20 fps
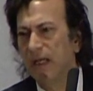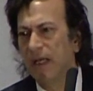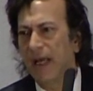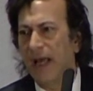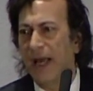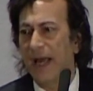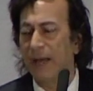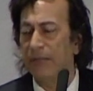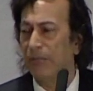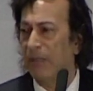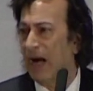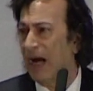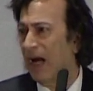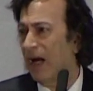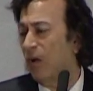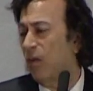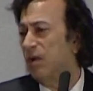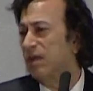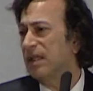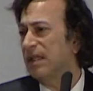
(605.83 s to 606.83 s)
And
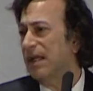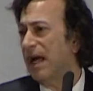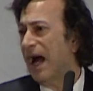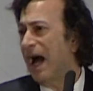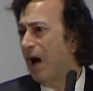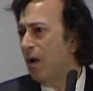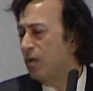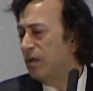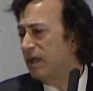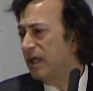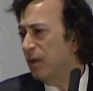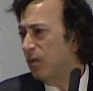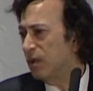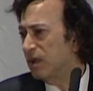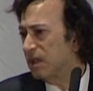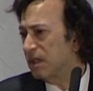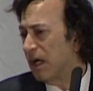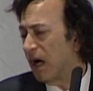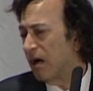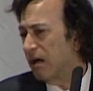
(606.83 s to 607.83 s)
Bach was out. He
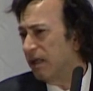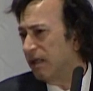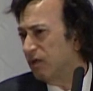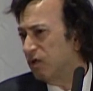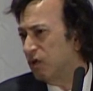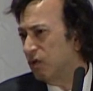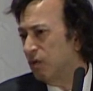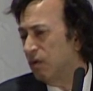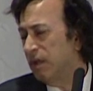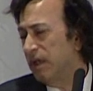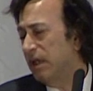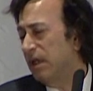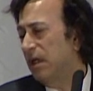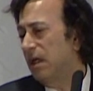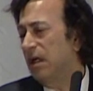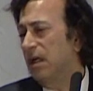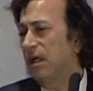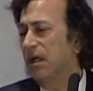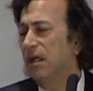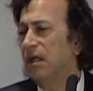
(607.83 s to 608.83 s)
was starting
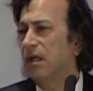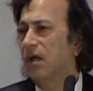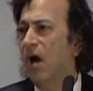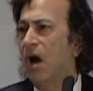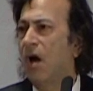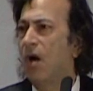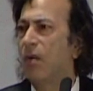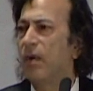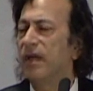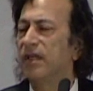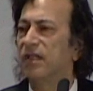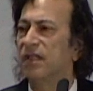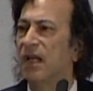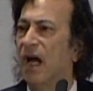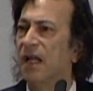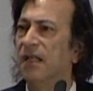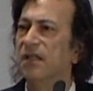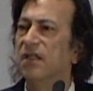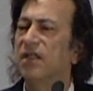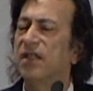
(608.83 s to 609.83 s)
to go. His
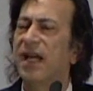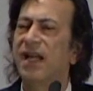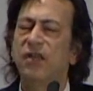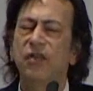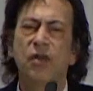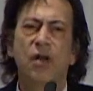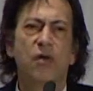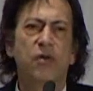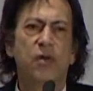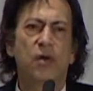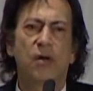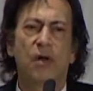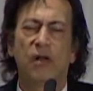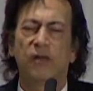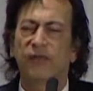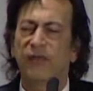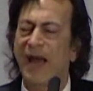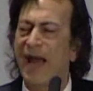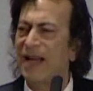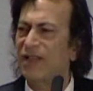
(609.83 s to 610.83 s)
son said, you know, you're
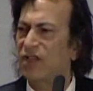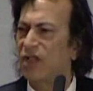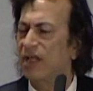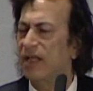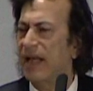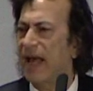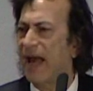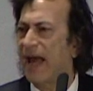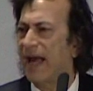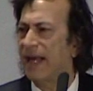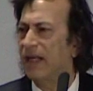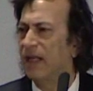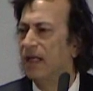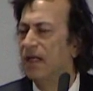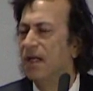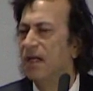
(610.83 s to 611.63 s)
old-fashioned, Dad.